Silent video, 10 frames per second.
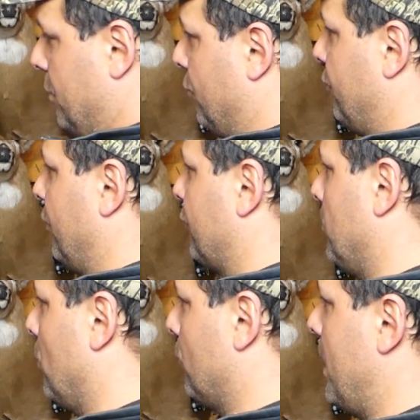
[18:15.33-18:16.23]

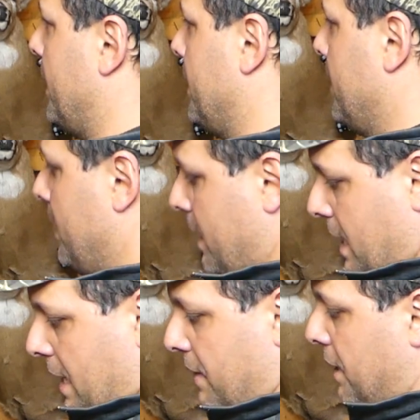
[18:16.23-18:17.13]
system already,
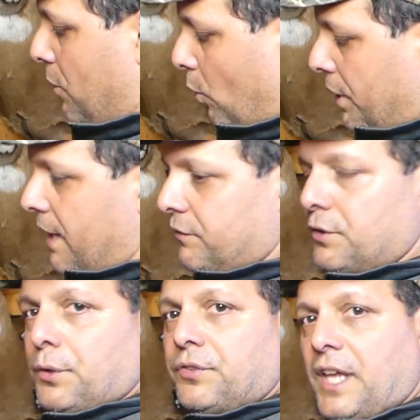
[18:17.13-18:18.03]
and then all you have to
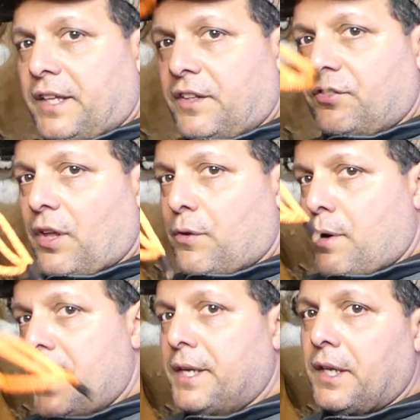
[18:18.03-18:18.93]
do is take this other
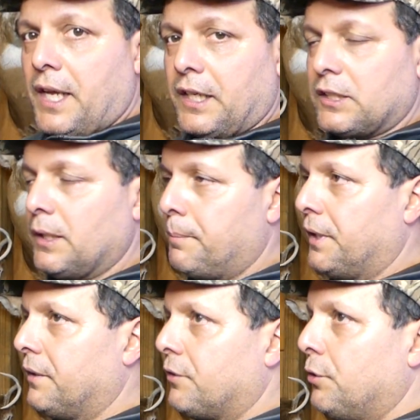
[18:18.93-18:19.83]
end and clip
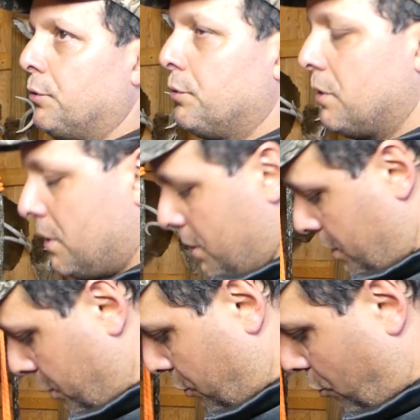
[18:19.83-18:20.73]
it to
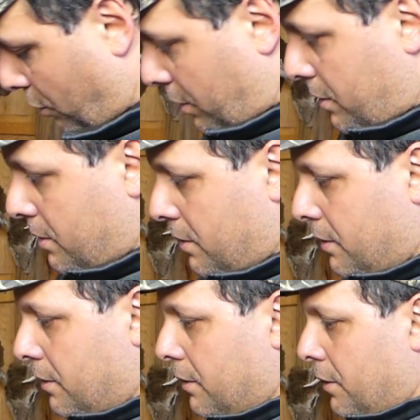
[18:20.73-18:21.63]
your
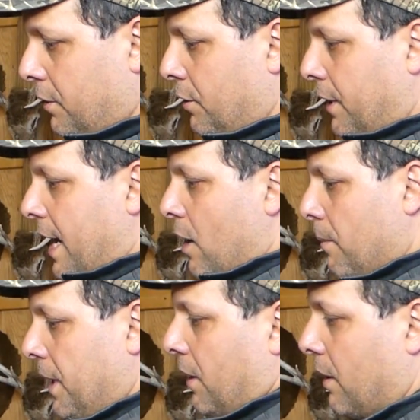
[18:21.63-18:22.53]

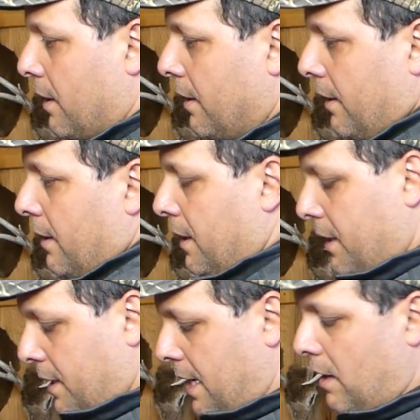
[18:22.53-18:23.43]
carabiner.
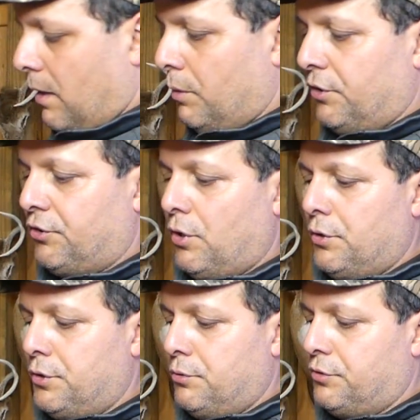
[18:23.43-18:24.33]
Now I want to show
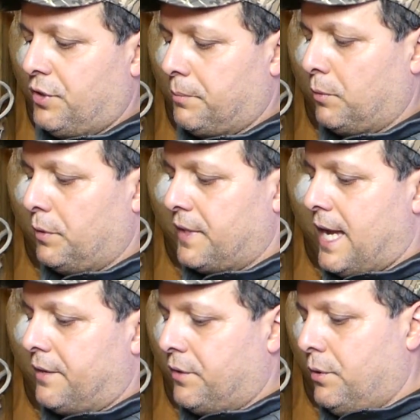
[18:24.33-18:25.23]
you something with
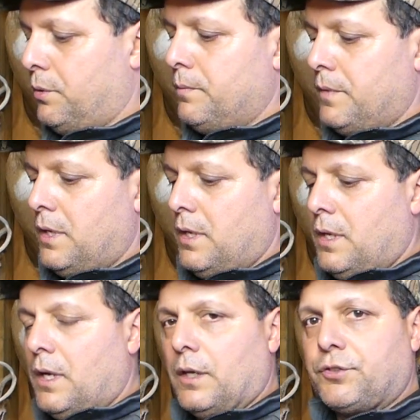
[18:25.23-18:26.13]
that too.
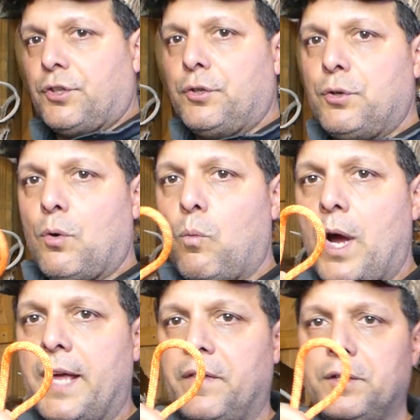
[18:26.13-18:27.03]
I'll show you a
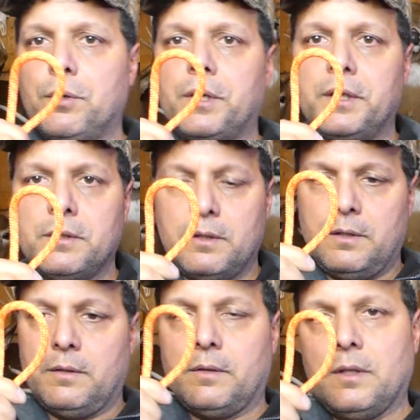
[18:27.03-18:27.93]

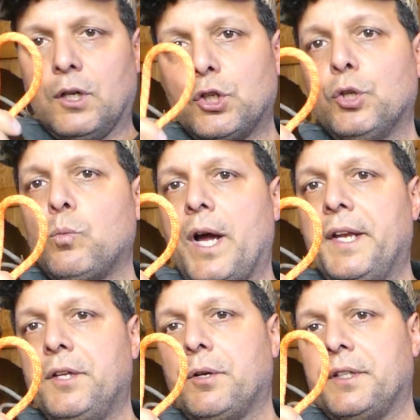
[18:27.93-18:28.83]
good way
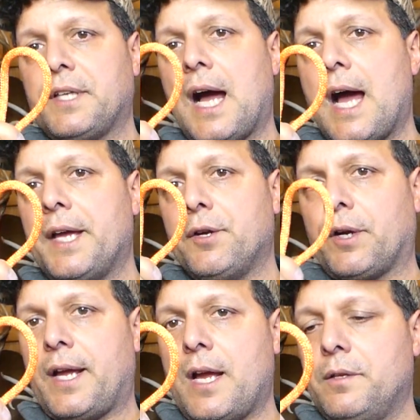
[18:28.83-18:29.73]
that you can tie
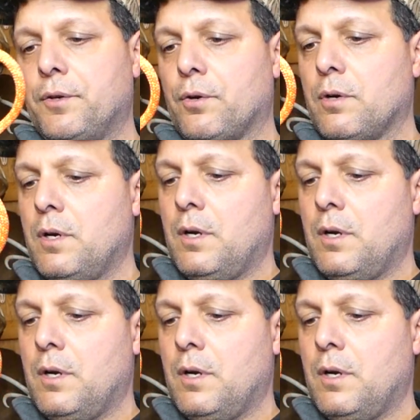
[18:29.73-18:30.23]
your